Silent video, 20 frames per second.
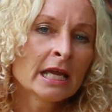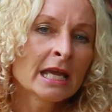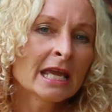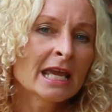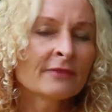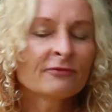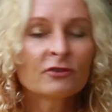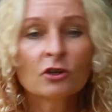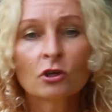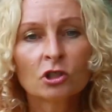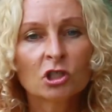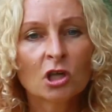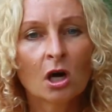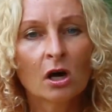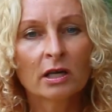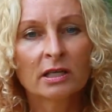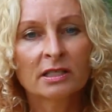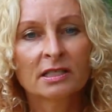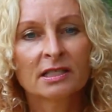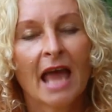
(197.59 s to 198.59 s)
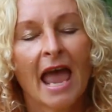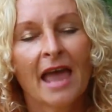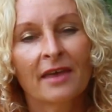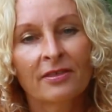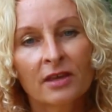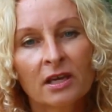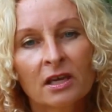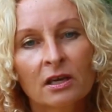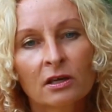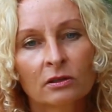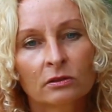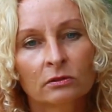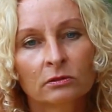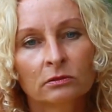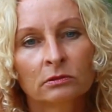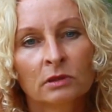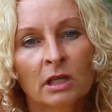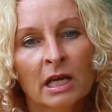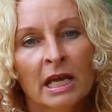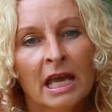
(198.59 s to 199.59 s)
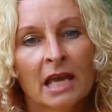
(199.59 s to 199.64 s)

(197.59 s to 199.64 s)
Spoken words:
If your diet's ethical,